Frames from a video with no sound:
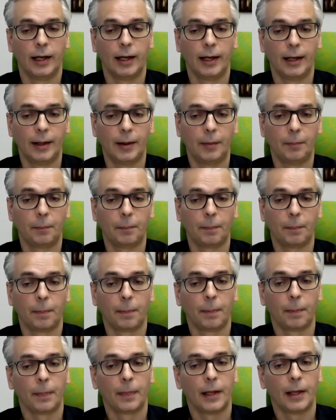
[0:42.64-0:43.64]
And
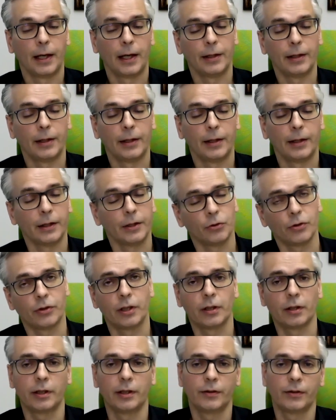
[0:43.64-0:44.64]

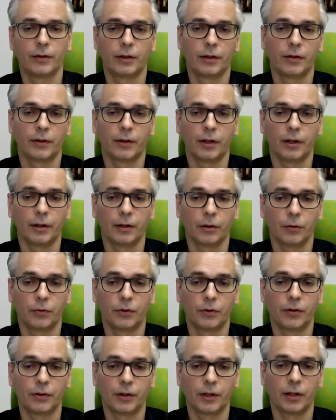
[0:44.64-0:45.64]
interestingly, the design of
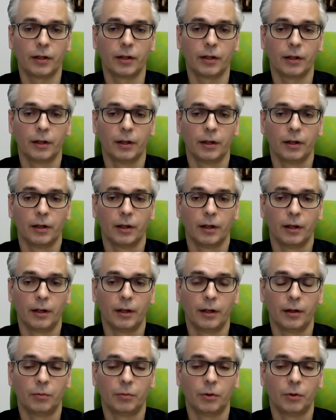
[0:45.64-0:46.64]
this study
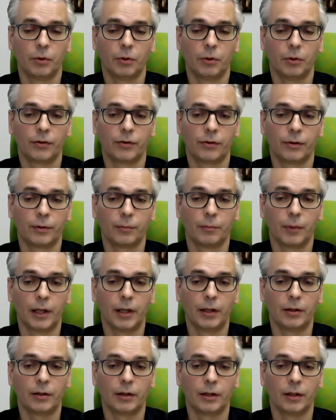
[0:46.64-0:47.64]
was
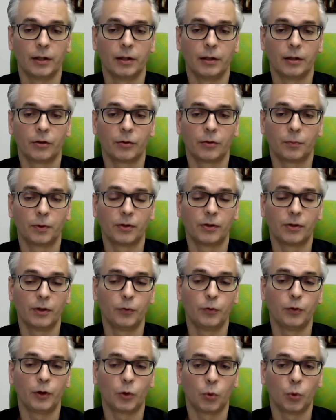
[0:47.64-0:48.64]
made in a
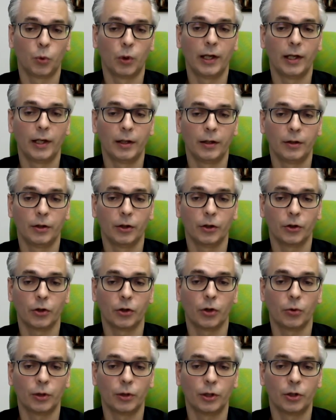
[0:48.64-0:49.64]
specific way, not
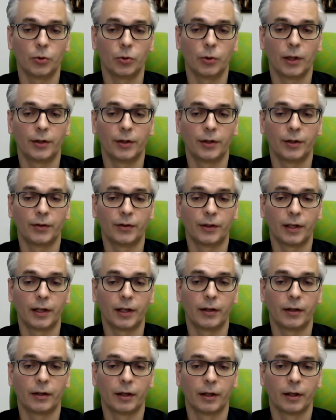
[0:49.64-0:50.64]
only to
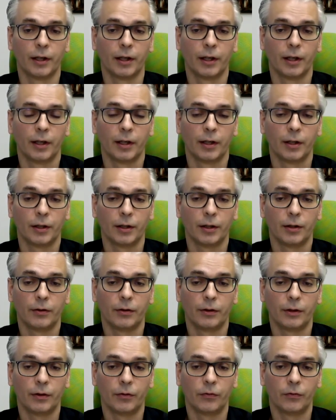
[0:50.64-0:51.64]
understand
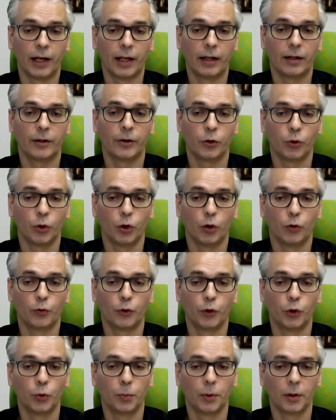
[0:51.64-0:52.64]
the value of
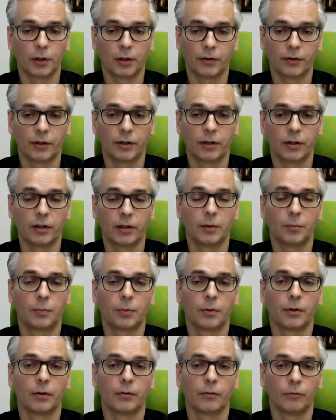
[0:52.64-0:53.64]
upadacitinib
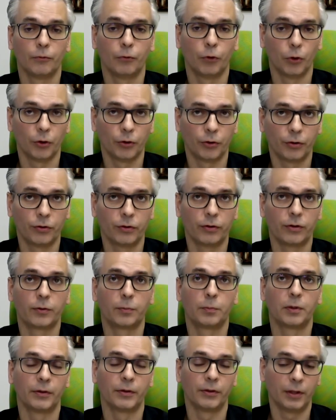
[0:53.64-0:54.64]

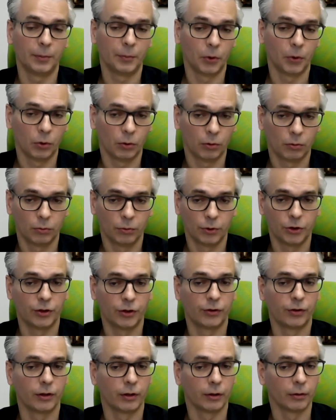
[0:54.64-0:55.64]
versus placebo, which
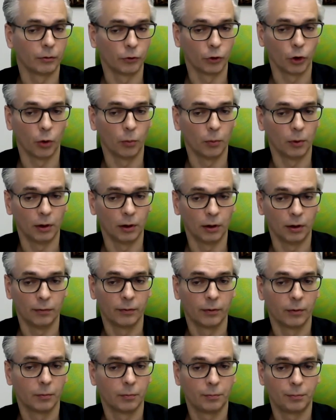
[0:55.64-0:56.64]
is a normal
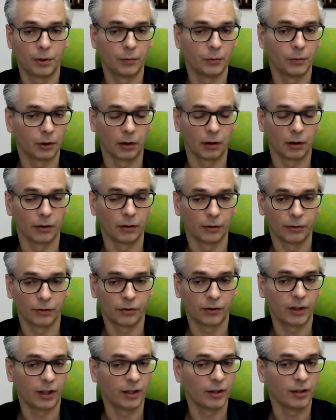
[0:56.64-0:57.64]
pivotal
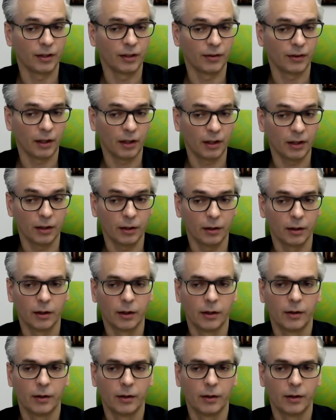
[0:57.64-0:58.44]
study design,